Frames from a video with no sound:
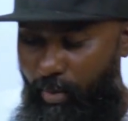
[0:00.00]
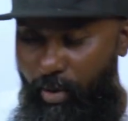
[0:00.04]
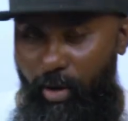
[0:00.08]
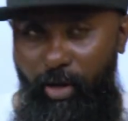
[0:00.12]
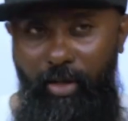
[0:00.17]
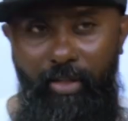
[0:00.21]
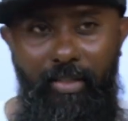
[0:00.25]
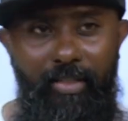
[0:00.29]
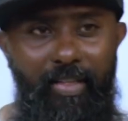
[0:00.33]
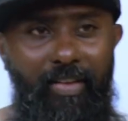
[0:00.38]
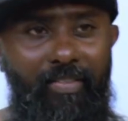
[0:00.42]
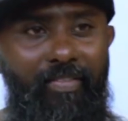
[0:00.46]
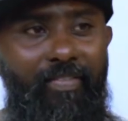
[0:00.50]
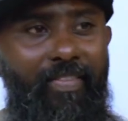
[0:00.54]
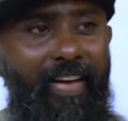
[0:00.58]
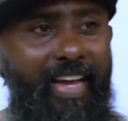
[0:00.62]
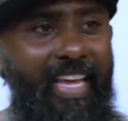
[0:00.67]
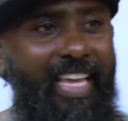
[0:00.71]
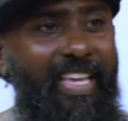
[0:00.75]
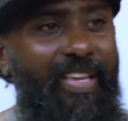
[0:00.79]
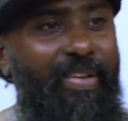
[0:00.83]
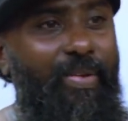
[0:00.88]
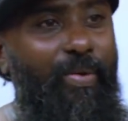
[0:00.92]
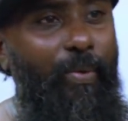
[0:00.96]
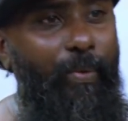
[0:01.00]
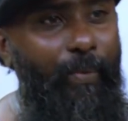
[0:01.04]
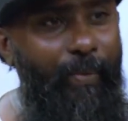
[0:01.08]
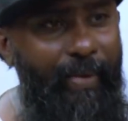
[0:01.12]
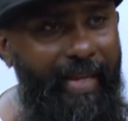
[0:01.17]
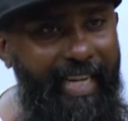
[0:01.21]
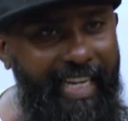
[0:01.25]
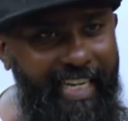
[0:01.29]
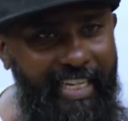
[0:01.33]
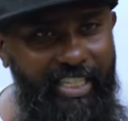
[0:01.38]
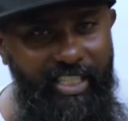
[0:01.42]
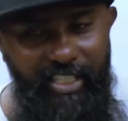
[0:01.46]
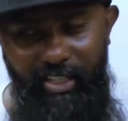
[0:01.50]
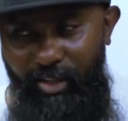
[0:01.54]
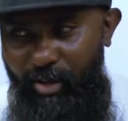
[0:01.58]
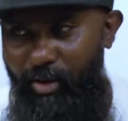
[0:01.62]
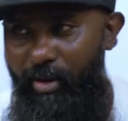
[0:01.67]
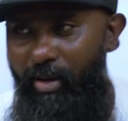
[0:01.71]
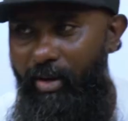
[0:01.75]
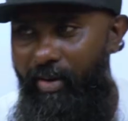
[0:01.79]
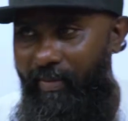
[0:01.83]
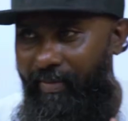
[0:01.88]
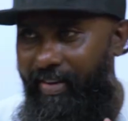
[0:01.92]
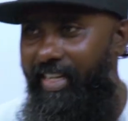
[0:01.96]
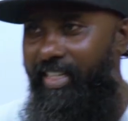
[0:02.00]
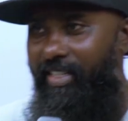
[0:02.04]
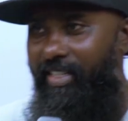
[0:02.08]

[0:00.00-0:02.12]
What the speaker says: about the five weeds, I'll